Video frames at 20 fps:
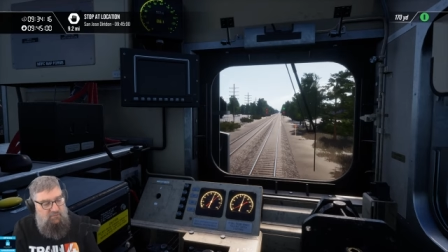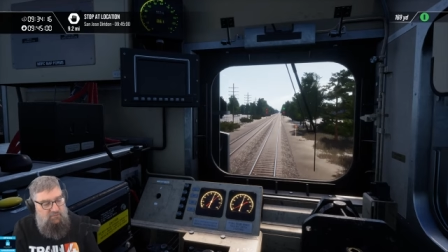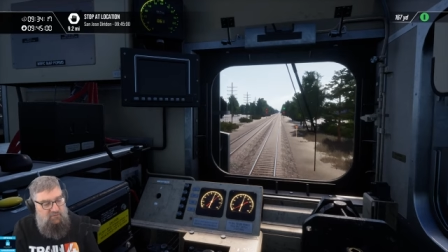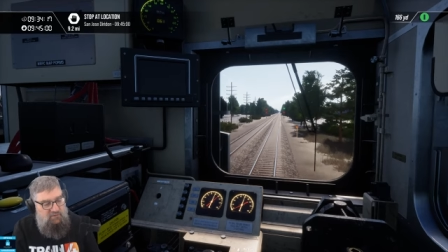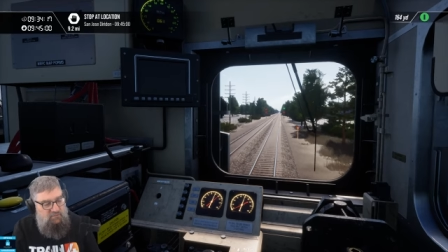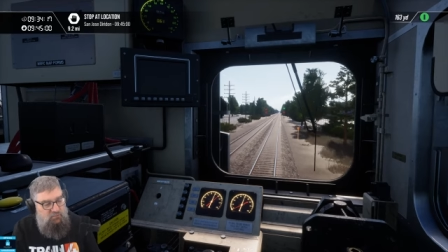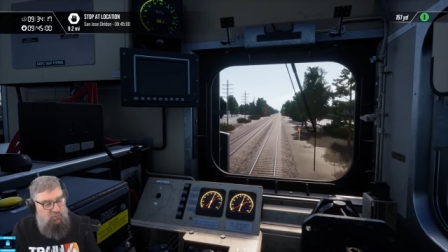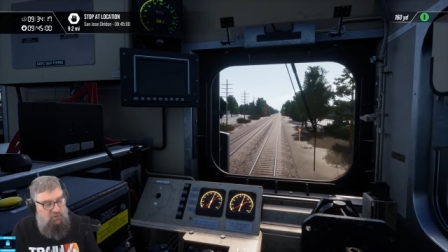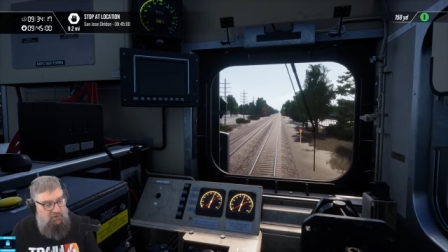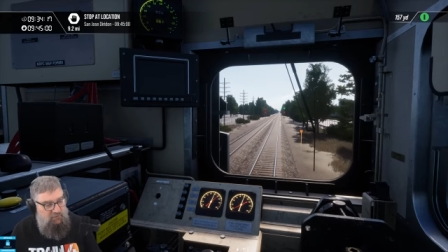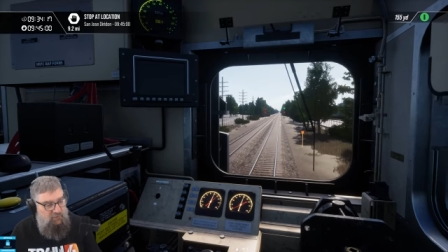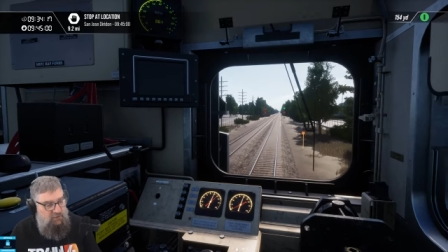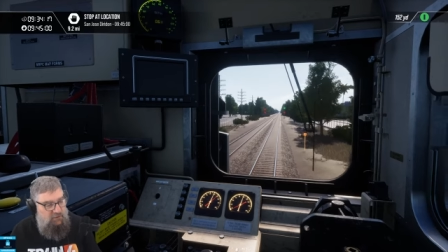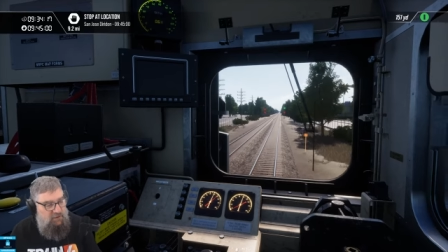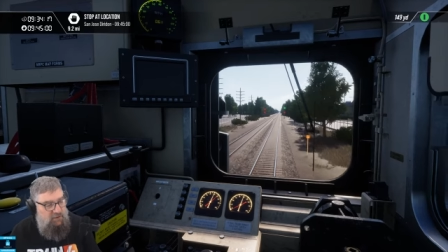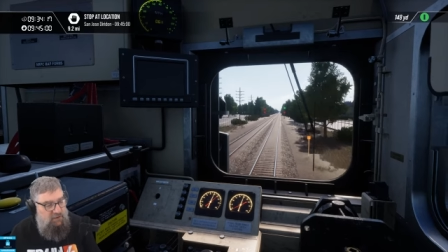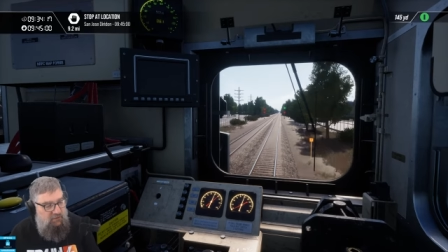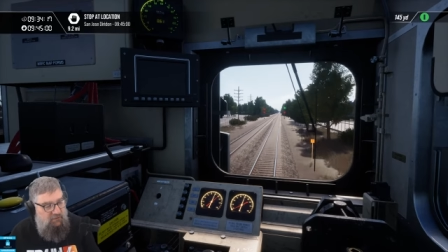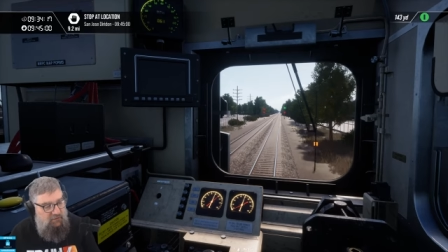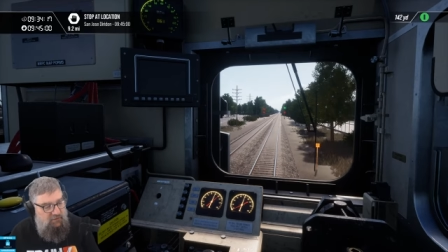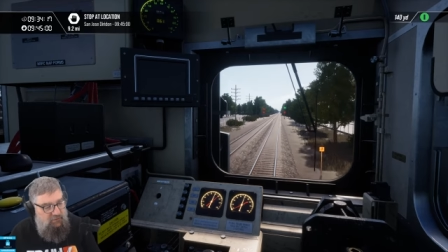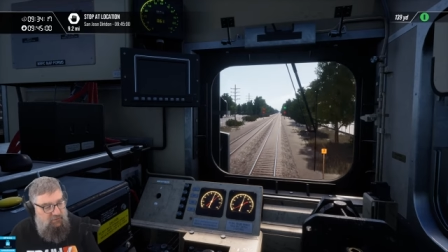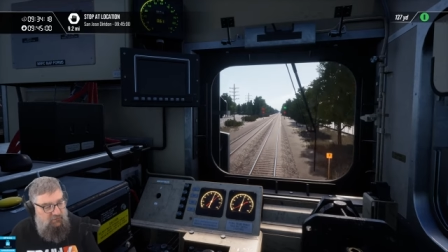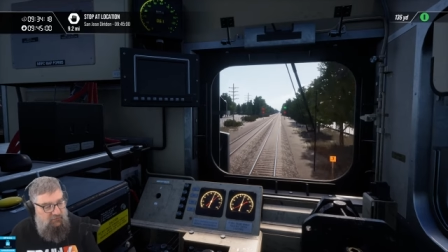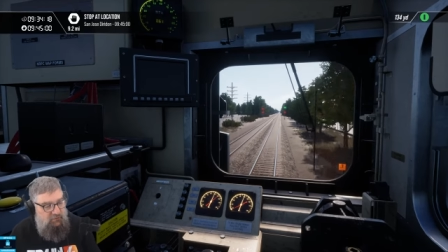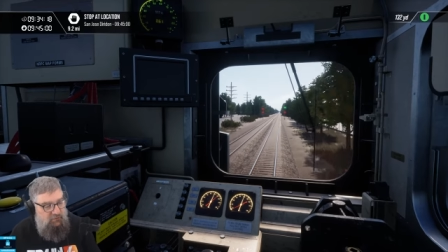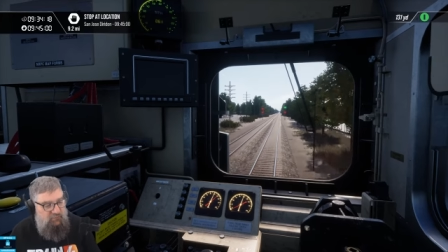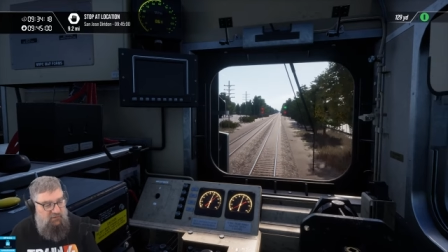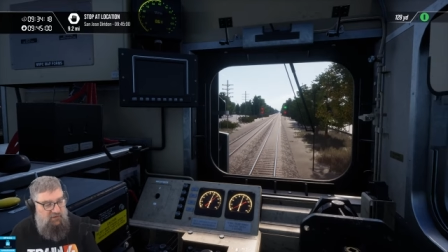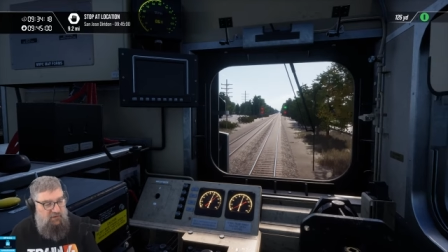I'm just putting a link in the
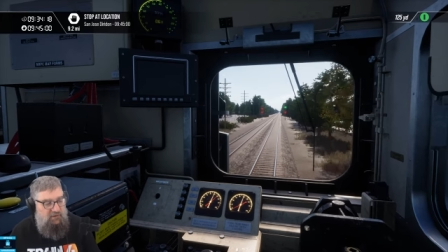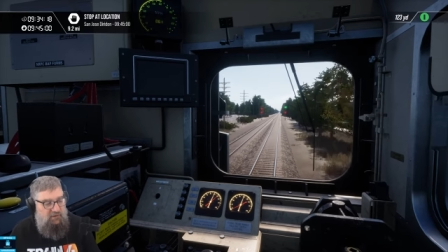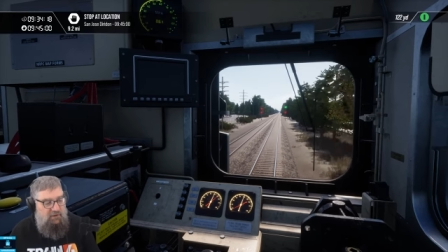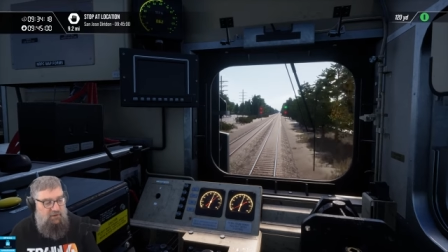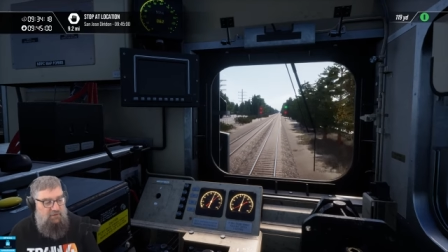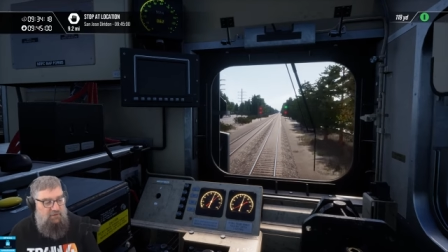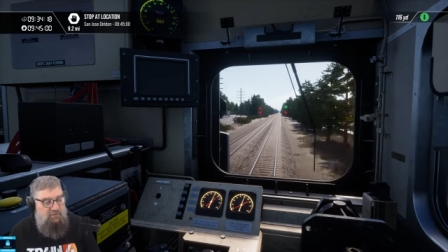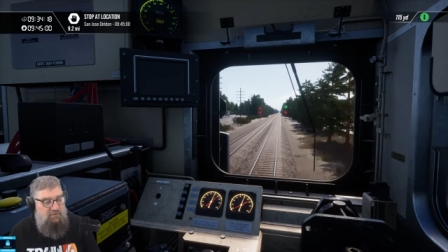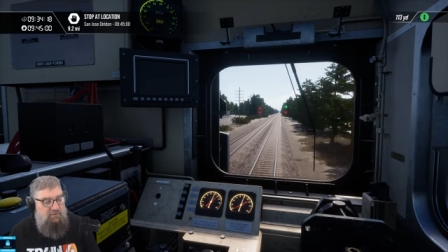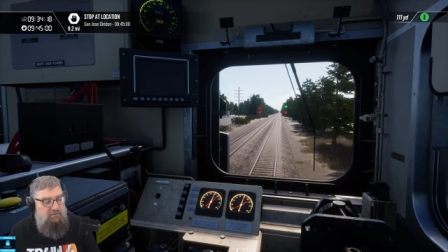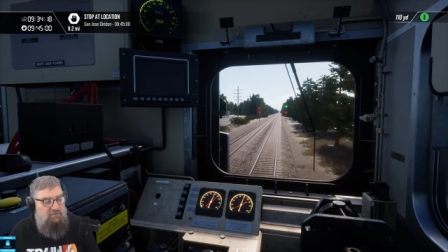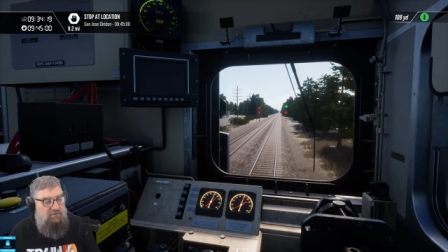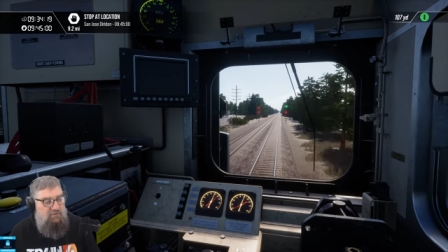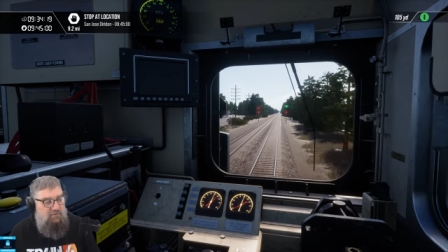YouTube chat again.